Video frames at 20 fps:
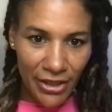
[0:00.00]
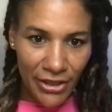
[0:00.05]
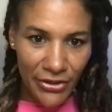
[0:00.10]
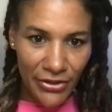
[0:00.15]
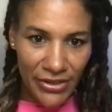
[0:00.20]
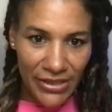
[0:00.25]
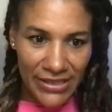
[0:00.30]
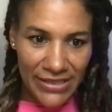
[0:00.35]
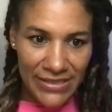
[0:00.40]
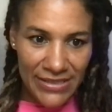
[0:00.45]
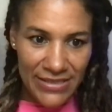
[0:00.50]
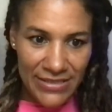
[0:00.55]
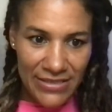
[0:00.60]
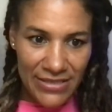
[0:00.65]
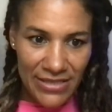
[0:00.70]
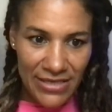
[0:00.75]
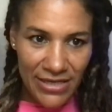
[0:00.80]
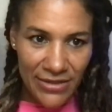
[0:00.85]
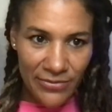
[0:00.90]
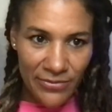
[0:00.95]
You can
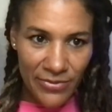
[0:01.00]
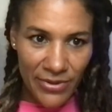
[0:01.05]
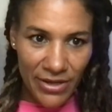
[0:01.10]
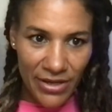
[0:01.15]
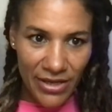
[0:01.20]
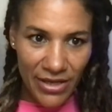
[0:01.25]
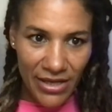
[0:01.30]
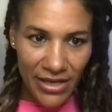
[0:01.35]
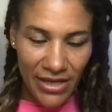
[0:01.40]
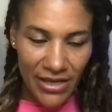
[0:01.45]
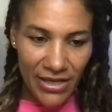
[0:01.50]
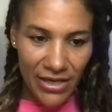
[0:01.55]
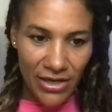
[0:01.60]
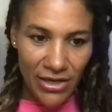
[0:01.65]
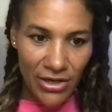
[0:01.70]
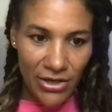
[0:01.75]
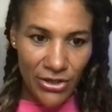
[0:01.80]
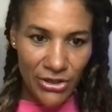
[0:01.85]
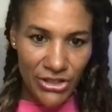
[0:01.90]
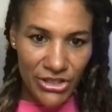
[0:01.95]
see him.
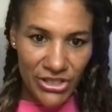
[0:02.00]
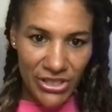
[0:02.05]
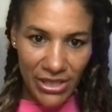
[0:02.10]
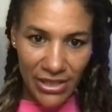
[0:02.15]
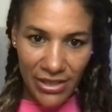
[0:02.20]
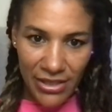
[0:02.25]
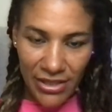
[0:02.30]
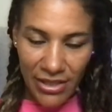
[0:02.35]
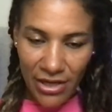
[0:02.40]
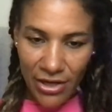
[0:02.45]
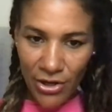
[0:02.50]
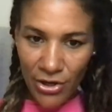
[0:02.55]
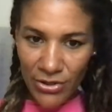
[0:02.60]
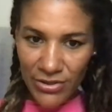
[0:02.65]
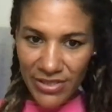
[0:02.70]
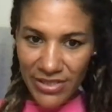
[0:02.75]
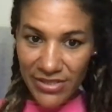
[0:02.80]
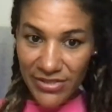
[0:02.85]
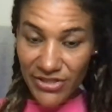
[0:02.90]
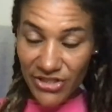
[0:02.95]
Go check out
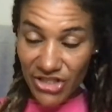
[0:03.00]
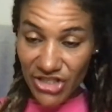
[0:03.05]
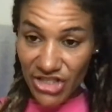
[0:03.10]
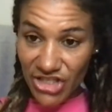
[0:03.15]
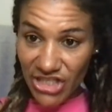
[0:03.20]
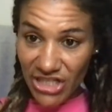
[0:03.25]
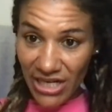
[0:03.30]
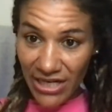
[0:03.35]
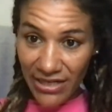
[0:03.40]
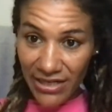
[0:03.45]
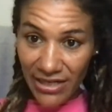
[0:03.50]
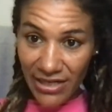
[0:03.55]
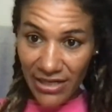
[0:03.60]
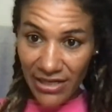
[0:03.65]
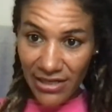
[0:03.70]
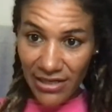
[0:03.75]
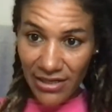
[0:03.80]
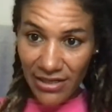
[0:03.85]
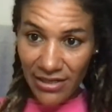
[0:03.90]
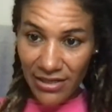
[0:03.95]
his channel.